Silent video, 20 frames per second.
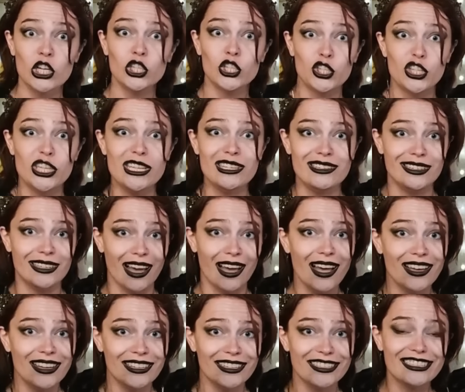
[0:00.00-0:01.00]
She
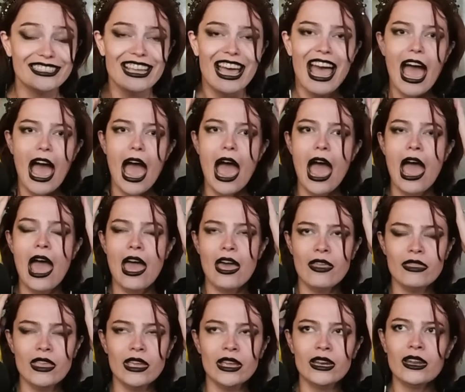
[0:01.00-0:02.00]
does,
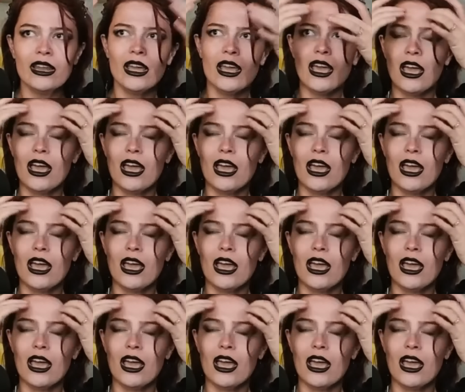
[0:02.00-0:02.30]
and then